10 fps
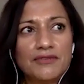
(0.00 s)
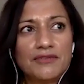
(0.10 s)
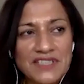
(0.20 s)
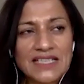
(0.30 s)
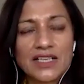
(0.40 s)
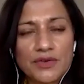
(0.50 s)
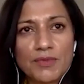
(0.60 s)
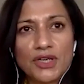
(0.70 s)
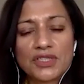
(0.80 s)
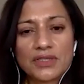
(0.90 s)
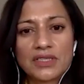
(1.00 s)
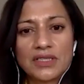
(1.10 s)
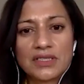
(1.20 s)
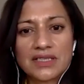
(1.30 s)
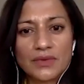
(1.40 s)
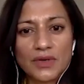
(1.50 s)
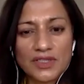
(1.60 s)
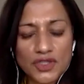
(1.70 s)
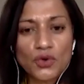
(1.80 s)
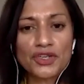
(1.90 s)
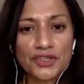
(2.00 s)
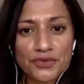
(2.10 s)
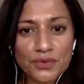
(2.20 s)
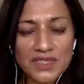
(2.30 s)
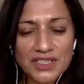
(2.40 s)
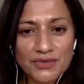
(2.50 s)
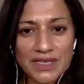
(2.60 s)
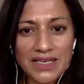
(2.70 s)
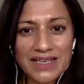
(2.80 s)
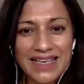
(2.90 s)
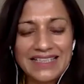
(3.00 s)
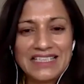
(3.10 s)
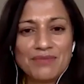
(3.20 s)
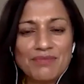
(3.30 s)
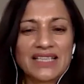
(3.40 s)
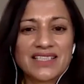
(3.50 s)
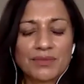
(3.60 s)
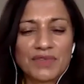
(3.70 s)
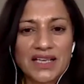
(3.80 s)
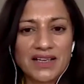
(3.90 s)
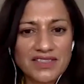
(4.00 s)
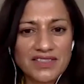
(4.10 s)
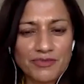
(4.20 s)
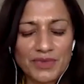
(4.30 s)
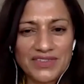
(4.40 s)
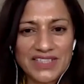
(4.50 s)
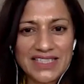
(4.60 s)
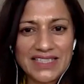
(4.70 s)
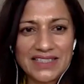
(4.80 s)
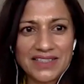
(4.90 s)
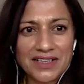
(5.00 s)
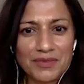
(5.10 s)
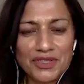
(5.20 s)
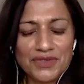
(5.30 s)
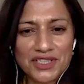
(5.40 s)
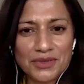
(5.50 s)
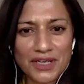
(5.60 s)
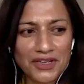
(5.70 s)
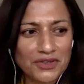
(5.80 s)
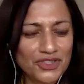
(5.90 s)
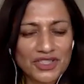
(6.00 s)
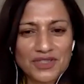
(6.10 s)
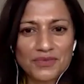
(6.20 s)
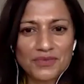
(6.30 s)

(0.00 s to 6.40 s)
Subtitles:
physically remote, that talking through a screen demands something else of me as a leader than I'm used to when I could just